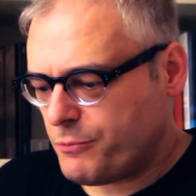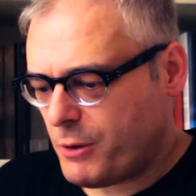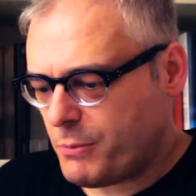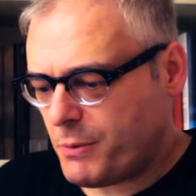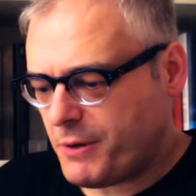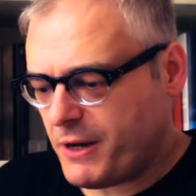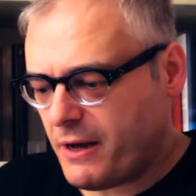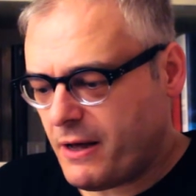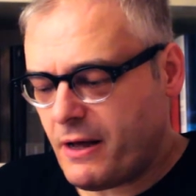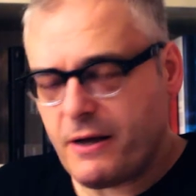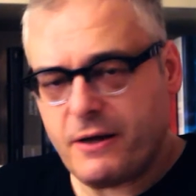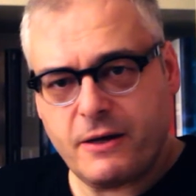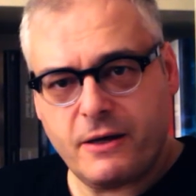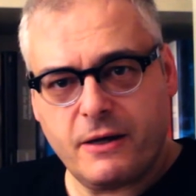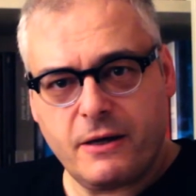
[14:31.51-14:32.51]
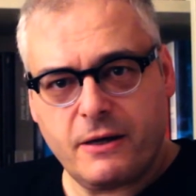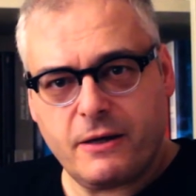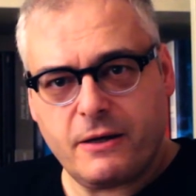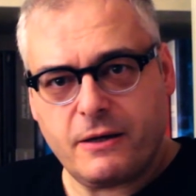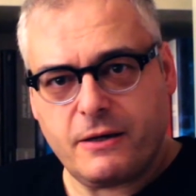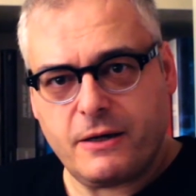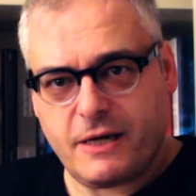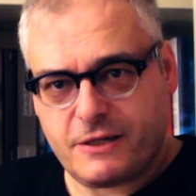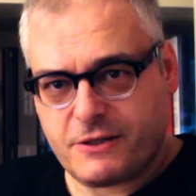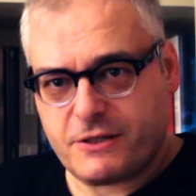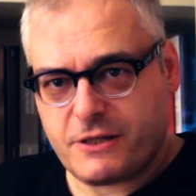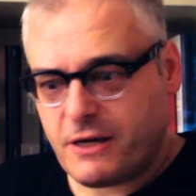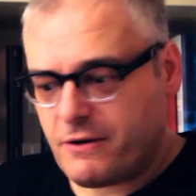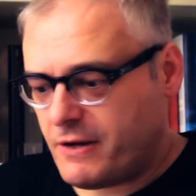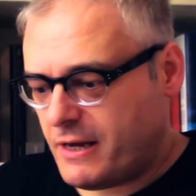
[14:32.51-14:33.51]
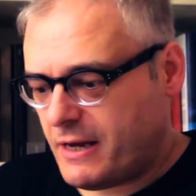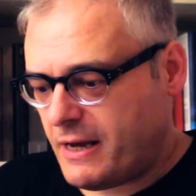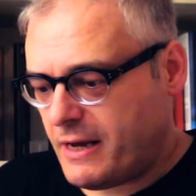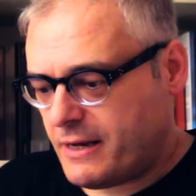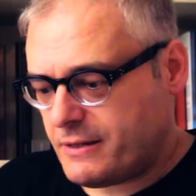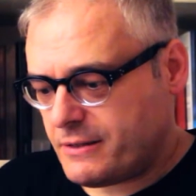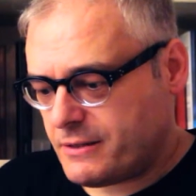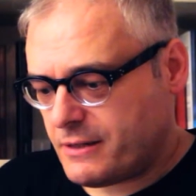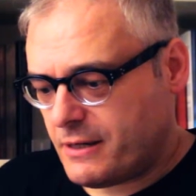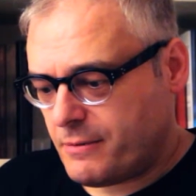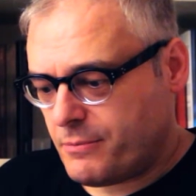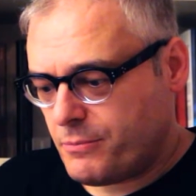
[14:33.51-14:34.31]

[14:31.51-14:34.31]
probably are necessary and